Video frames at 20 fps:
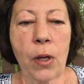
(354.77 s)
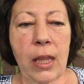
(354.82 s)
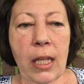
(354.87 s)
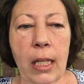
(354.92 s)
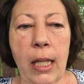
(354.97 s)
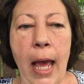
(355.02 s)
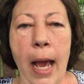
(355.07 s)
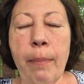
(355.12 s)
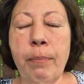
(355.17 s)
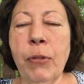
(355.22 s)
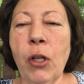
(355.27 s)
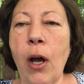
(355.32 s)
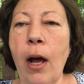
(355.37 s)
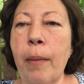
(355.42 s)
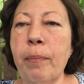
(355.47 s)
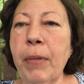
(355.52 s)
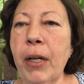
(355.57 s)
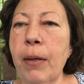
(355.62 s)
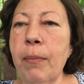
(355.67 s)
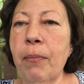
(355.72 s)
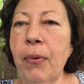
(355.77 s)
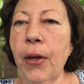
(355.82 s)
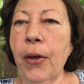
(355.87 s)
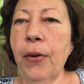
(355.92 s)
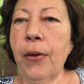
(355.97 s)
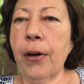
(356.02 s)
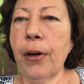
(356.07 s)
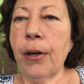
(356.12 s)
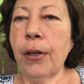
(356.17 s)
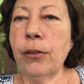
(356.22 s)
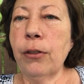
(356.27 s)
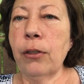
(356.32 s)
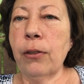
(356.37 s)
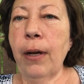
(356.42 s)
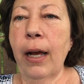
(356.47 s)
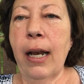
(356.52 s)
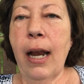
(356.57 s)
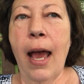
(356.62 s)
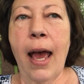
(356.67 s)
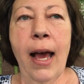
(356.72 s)
laptop computer,
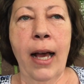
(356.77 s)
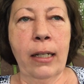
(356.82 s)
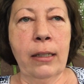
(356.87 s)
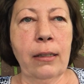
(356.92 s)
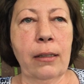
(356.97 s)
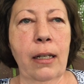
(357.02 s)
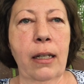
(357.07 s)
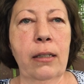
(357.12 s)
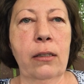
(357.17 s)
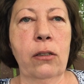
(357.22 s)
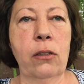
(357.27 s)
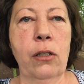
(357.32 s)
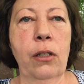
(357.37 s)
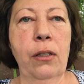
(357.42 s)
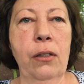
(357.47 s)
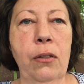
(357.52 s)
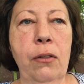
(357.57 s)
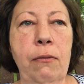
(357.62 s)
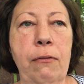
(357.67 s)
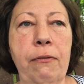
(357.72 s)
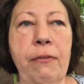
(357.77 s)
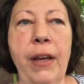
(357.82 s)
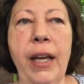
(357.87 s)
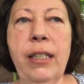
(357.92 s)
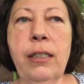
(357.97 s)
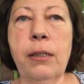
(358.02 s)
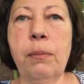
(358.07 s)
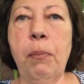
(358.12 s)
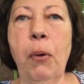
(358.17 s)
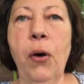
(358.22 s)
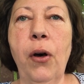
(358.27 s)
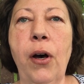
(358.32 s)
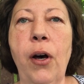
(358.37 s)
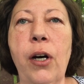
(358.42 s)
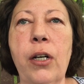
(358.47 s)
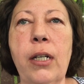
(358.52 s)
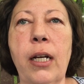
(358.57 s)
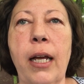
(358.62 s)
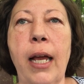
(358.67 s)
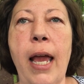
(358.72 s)
so I had access to
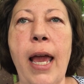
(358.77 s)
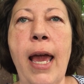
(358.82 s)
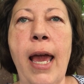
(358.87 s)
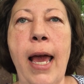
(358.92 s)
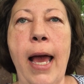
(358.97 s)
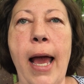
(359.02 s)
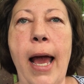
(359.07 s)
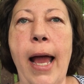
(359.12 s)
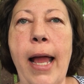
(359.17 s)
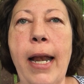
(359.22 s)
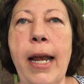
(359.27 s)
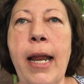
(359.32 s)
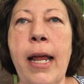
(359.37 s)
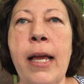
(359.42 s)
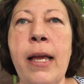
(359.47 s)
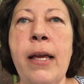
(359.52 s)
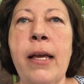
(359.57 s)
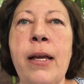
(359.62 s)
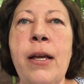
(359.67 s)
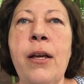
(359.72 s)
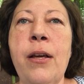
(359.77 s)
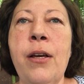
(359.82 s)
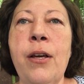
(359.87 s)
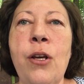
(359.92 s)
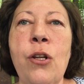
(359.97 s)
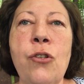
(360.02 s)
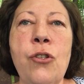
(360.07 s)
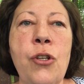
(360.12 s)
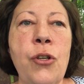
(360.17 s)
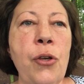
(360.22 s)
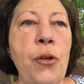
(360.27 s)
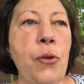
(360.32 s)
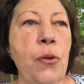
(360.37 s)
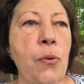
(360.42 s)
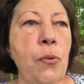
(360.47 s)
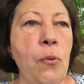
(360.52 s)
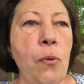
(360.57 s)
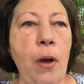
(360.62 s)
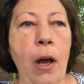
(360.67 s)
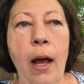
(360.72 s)
Facebook and
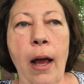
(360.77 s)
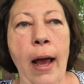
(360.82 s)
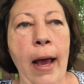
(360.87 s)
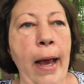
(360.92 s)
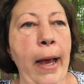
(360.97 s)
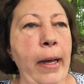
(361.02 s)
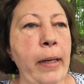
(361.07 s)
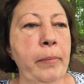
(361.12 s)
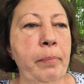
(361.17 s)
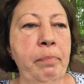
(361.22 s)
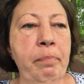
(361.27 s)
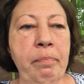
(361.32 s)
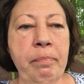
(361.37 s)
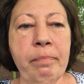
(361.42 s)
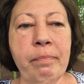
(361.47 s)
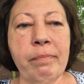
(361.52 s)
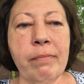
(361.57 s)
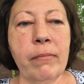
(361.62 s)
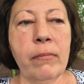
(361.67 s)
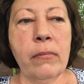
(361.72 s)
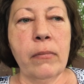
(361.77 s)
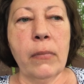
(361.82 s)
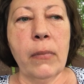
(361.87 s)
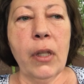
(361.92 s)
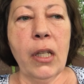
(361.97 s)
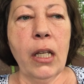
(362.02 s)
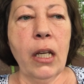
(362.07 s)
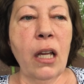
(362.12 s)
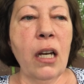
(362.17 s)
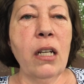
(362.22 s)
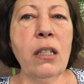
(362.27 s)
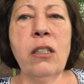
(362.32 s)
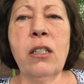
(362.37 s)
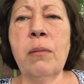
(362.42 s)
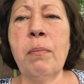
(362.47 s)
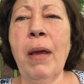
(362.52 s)
to to